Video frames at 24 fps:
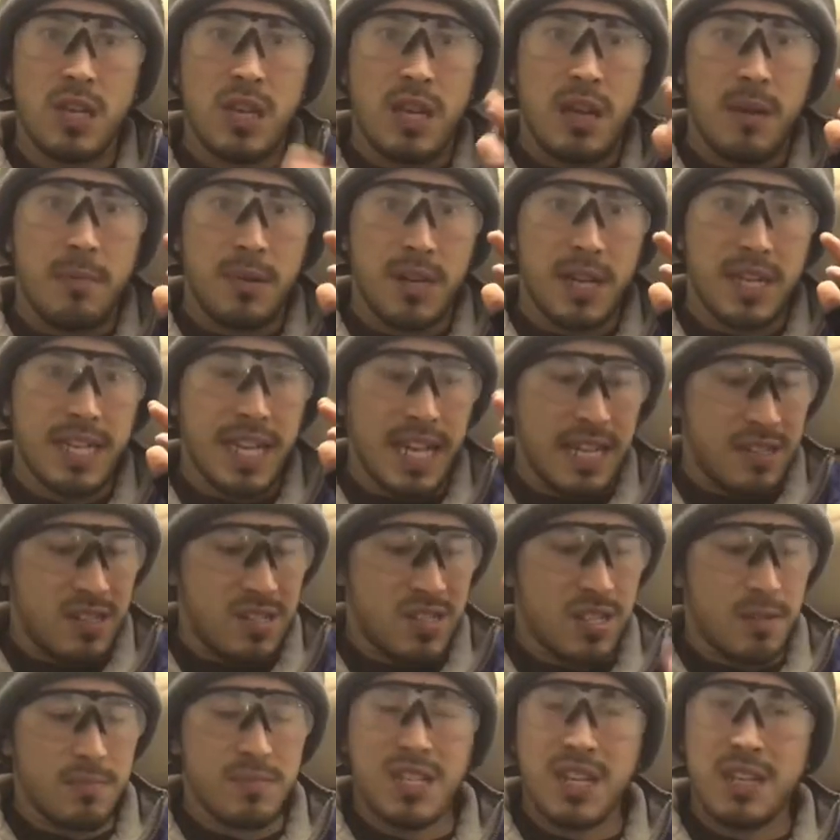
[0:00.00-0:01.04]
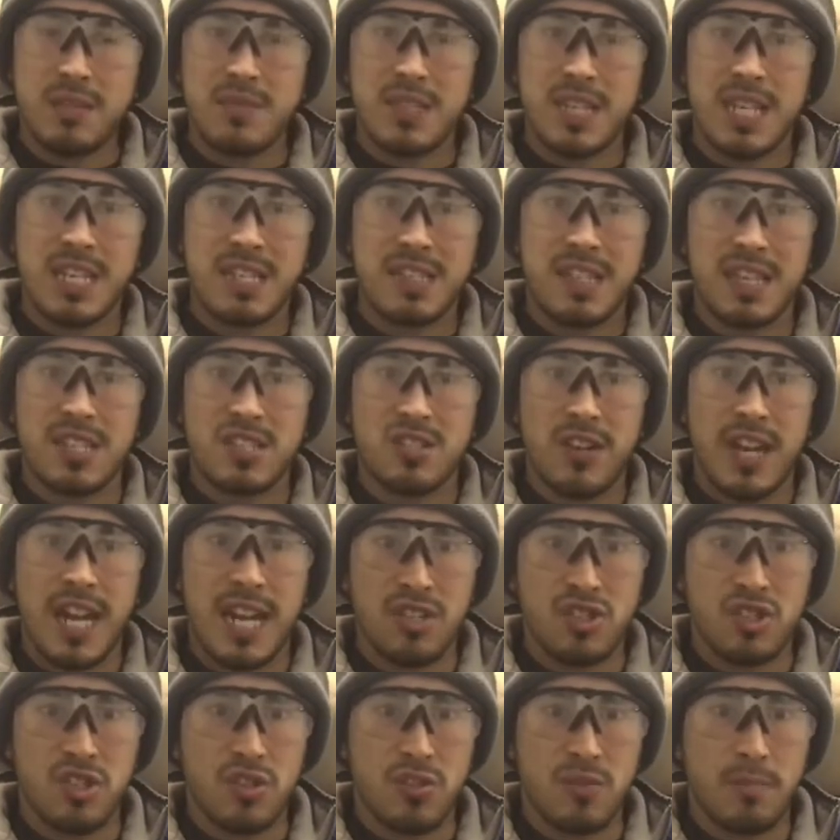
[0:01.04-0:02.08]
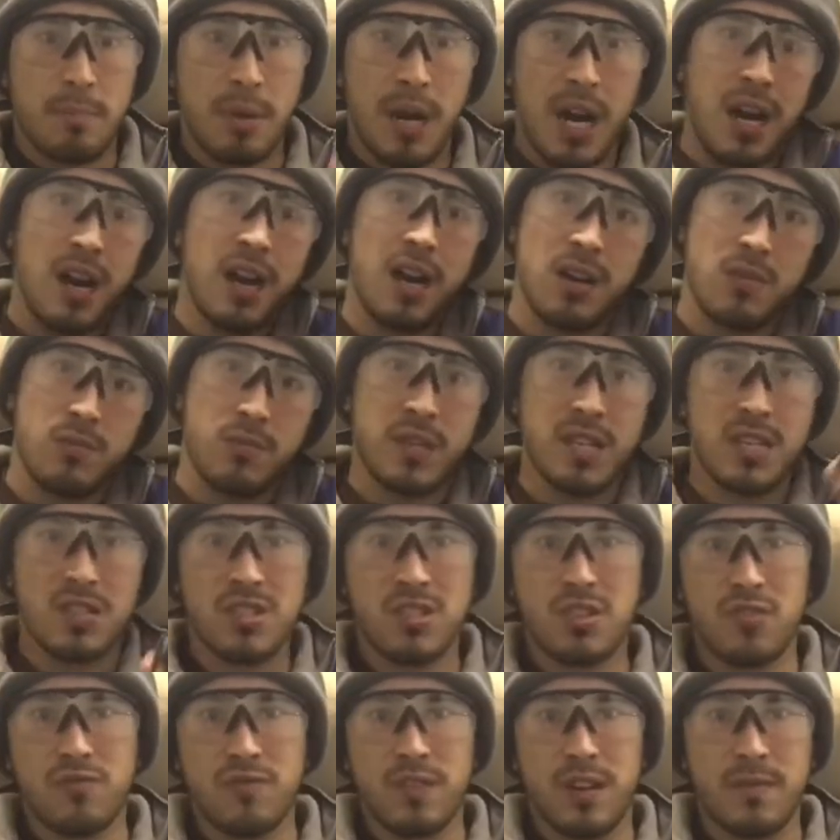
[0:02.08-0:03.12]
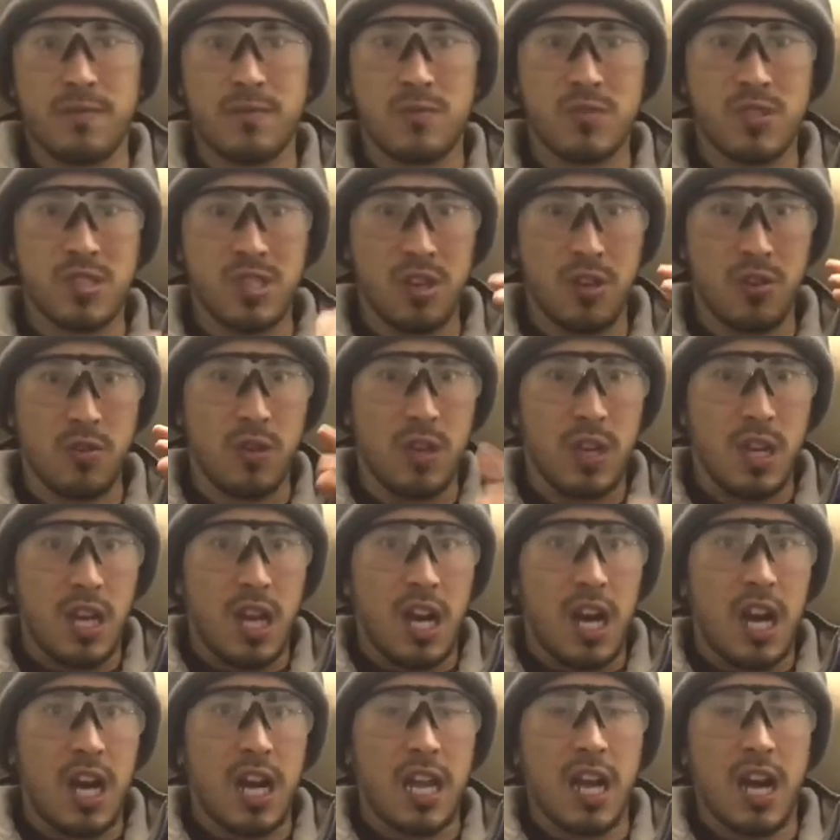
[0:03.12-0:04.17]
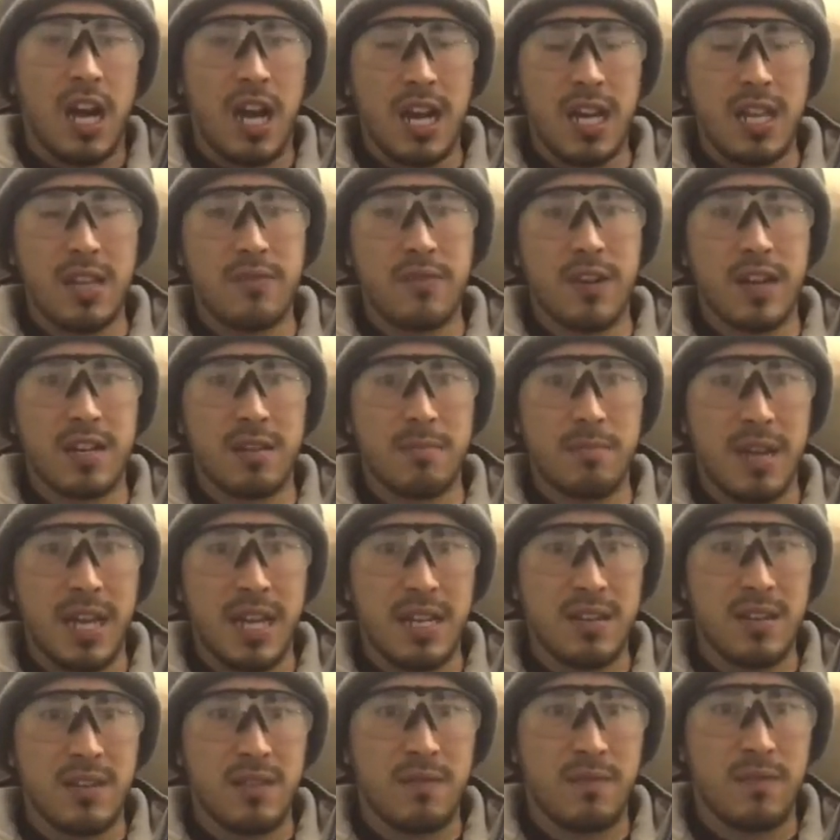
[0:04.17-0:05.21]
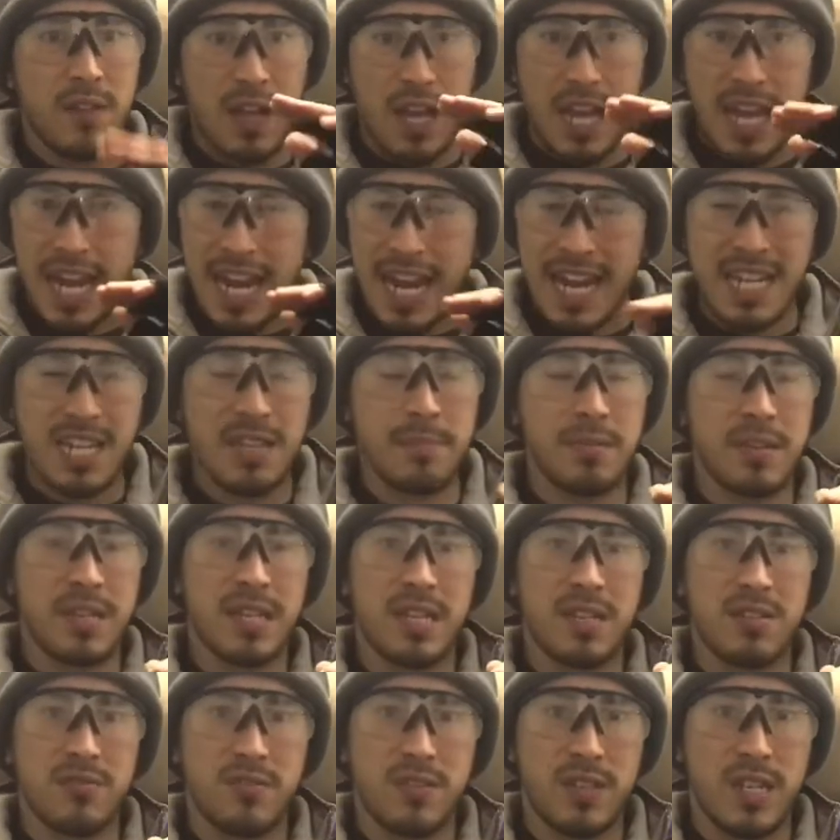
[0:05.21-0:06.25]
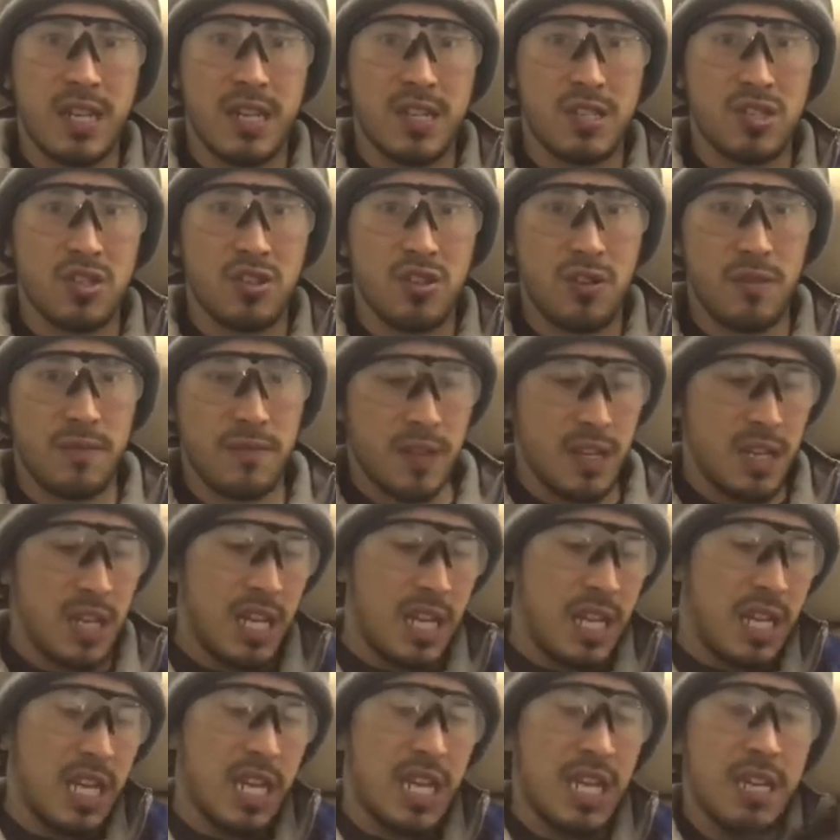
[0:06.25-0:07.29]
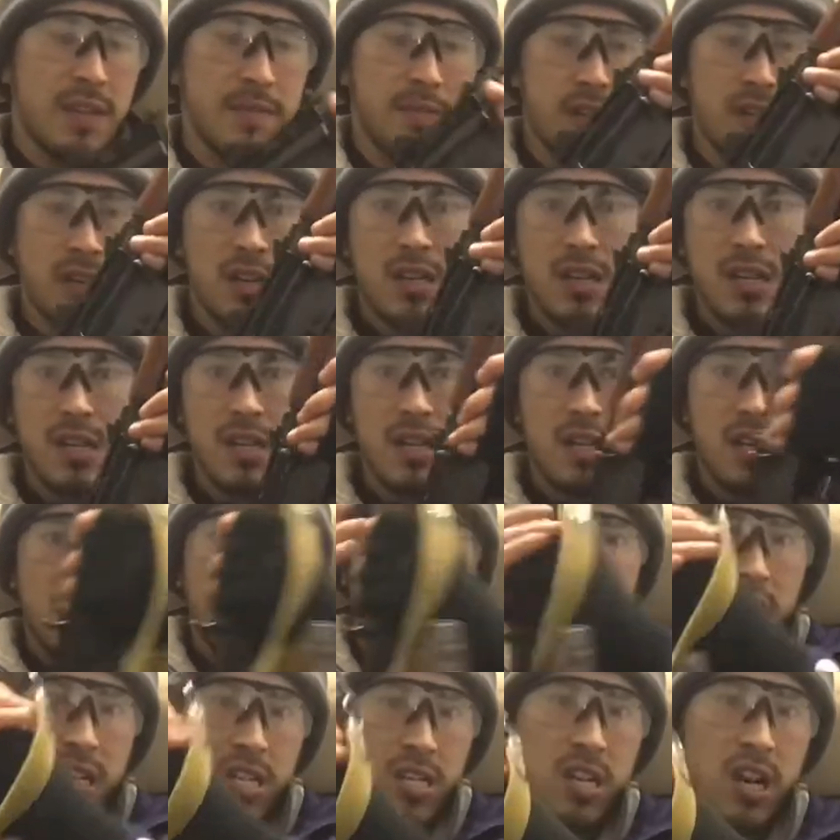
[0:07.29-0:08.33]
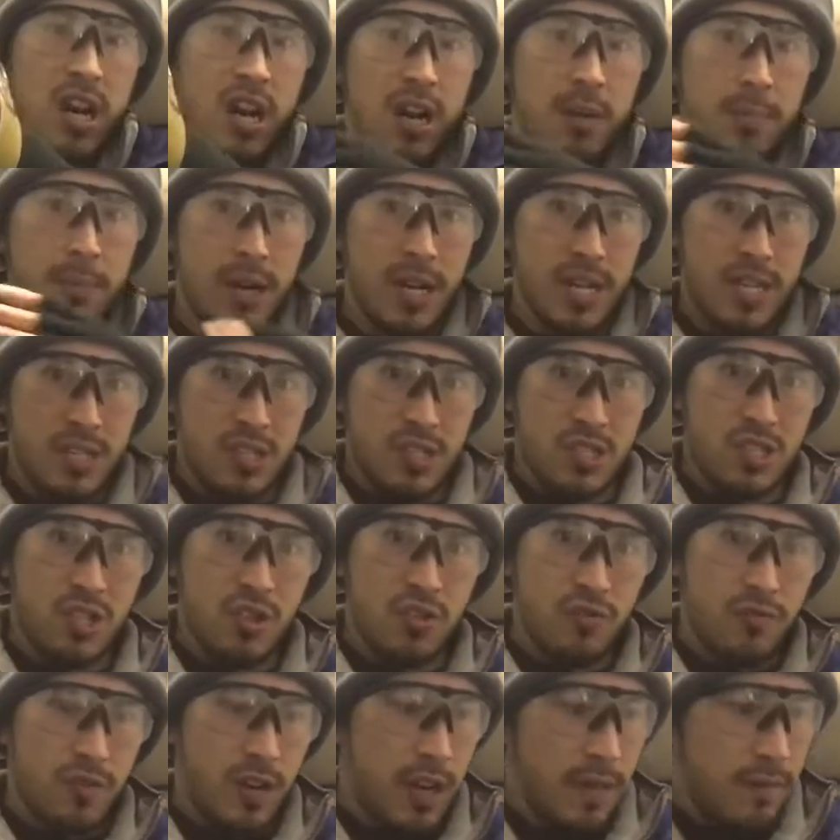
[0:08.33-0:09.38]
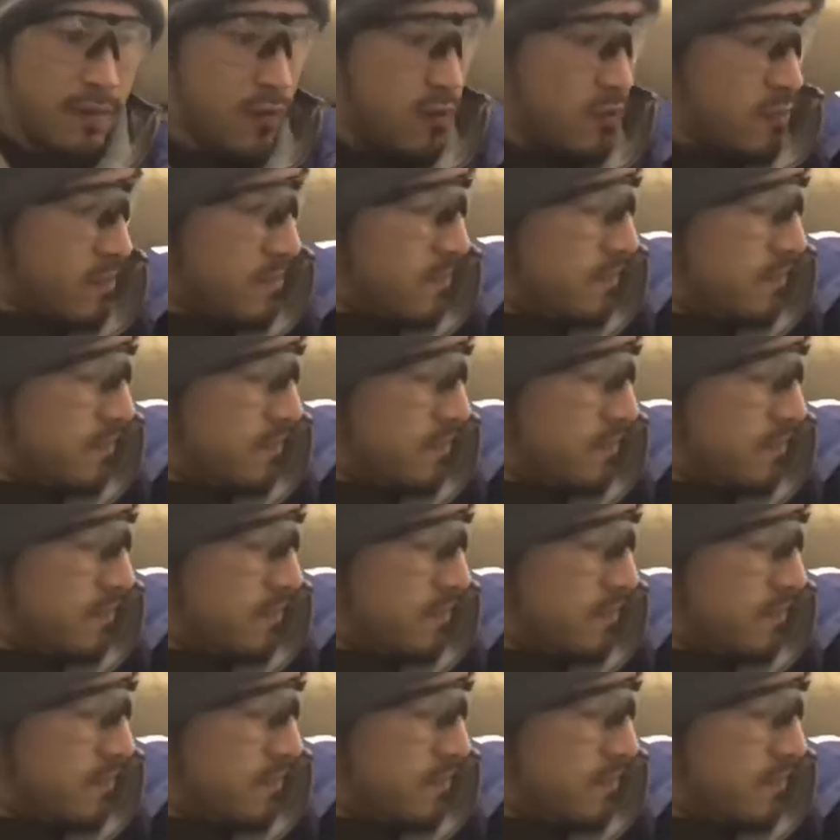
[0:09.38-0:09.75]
But again, sometimes these things are actually on par with the assault rifle. So I highly recommend for any beginner in airsoft, either a carbine assault rifle